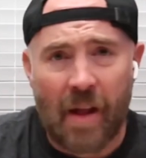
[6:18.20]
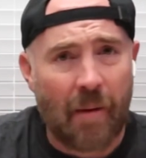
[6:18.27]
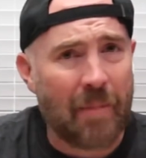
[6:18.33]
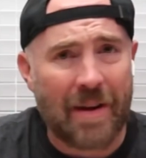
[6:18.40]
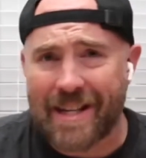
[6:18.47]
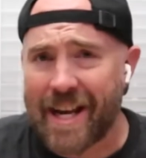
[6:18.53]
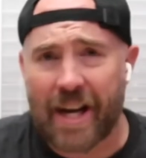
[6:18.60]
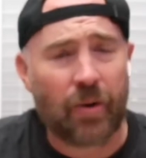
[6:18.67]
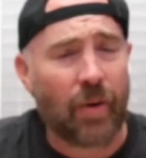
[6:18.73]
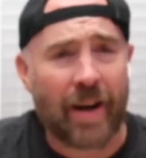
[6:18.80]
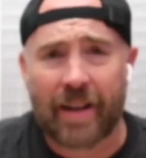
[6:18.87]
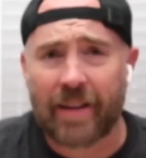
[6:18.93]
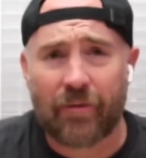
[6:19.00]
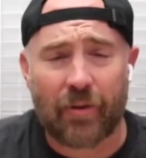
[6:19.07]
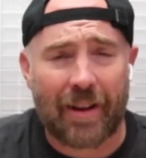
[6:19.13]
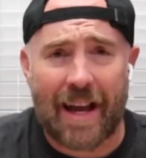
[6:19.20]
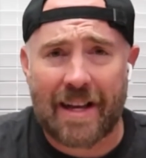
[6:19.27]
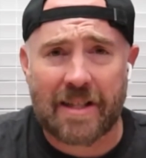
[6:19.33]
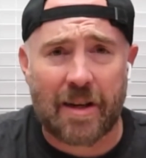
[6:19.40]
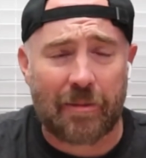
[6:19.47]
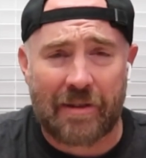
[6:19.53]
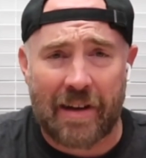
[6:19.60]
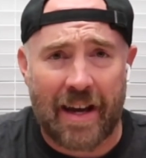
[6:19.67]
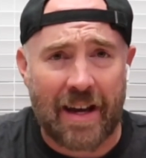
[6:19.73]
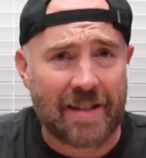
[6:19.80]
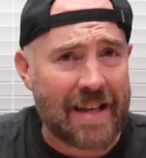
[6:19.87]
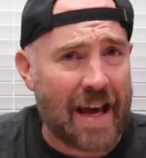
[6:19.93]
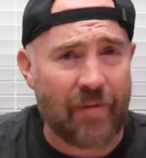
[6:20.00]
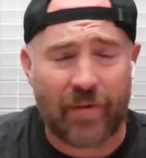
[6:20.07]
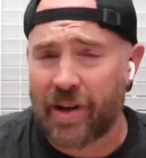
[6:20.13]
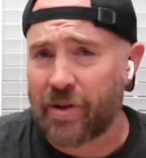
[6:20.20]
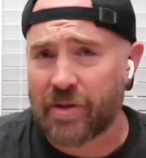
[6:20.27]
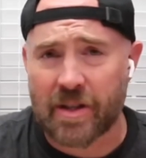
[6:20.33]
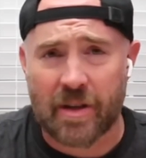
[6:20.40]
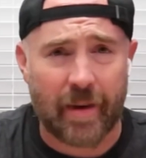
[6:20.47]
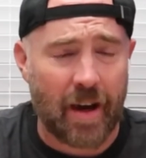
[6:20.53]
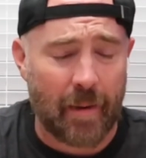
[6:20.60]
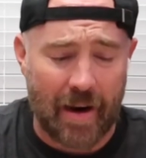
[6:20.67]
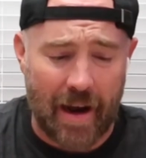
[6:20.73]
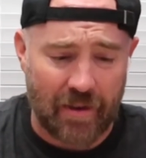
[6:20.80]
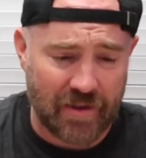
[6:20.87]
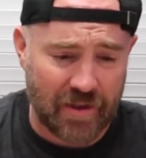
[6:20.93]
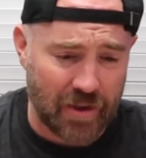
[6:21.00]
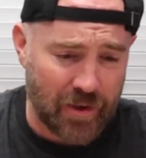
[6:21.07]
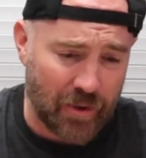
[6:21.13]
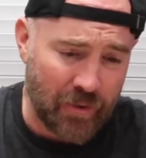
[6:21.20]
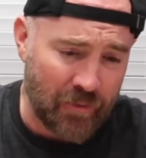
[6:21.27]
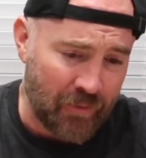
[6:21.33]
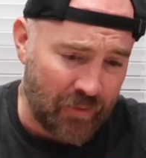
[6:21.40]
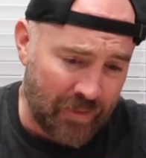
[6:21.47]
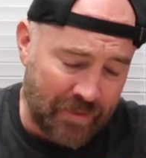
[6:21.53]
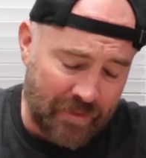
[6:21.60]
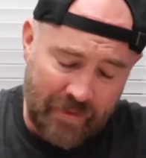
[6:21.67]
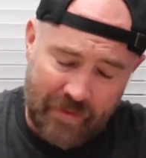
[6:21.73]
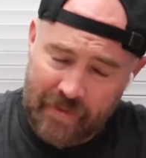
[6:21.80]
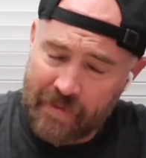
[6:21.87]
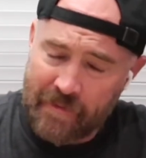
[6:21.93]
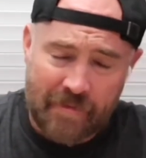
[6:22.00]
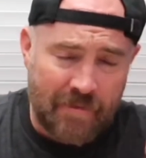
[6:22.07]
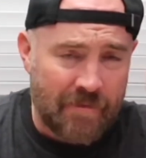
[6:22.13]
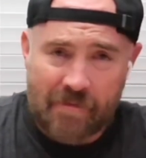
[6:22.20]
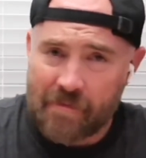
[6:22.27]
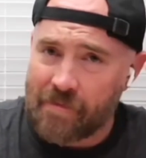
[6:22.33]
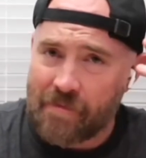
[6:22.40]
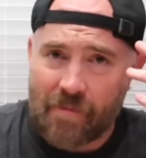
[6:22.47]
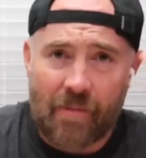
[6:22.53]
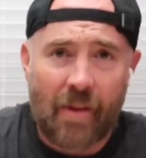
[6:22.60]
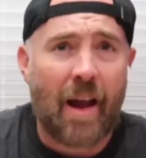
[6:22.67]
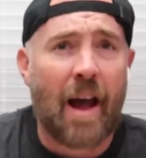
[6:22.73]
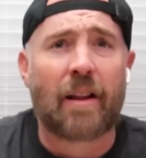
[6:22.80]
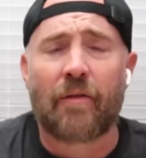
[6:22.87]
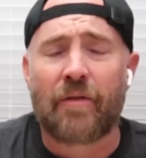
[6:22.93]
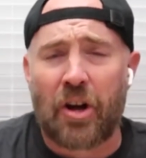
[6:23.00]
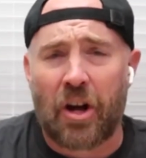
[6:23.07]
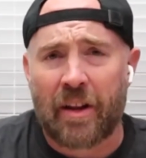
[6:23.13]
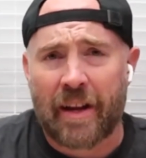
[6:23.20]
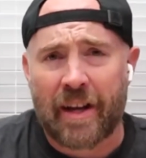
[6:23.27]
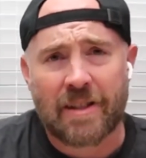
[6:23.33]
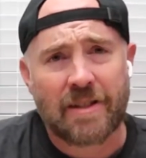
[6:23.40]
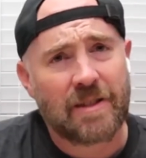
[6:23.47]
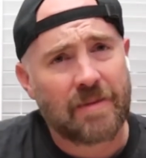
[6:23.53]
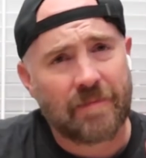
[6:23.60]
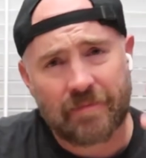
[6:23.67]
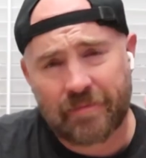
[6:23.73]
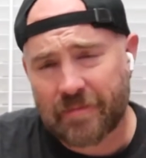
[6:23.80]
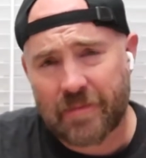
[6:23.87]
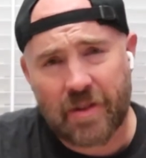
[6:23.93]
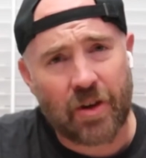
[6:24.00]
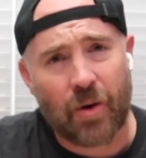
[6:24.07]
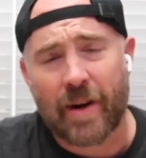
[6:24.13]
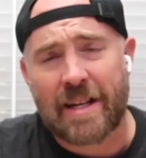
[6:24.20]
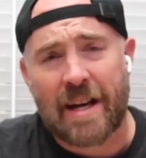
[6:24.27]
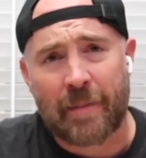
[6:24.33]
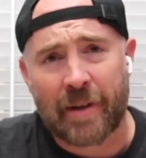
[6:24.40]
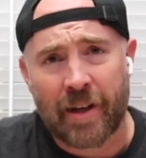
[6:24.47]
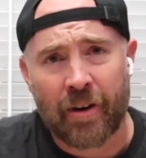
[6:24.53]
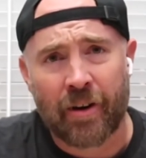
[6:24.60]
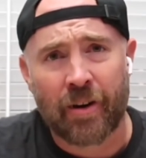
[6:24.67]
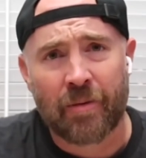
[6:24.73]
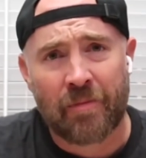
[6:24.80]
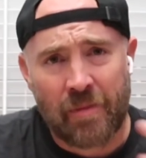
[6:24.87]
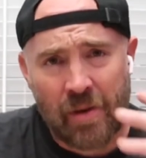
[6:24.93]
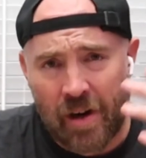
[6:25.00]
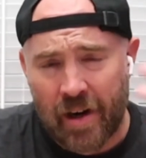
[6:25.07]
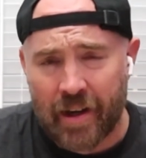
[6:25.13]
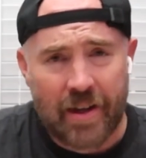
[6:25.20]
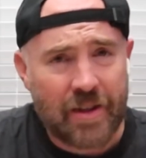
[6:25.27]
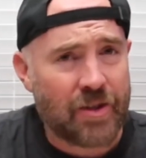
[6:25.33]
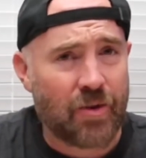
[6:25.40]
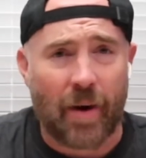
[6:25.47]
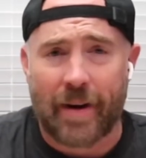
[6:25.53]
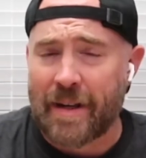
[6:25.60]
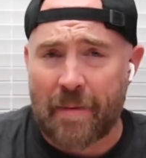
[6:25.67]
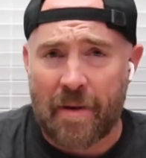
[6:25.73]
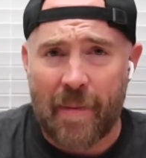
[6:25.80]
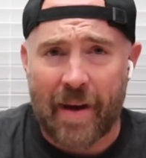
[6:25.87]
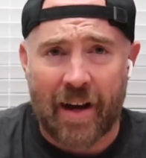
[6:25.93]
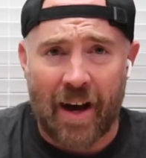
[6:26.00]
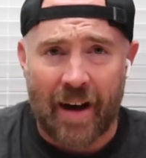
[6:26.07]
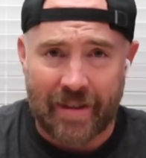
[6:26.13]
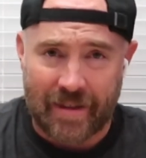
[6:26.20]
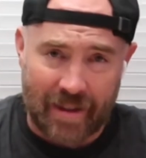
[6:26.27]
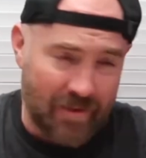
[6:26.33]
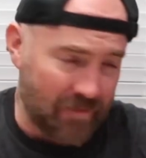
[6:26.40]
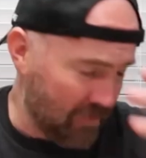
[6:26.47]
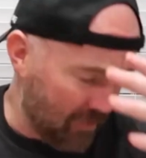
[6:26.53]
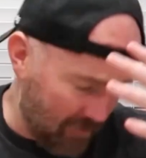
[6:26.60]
Been decorating for the last couple days. That video is going to be coming out soon. I love the holidays. It's a great time of year. It's a great time to make content.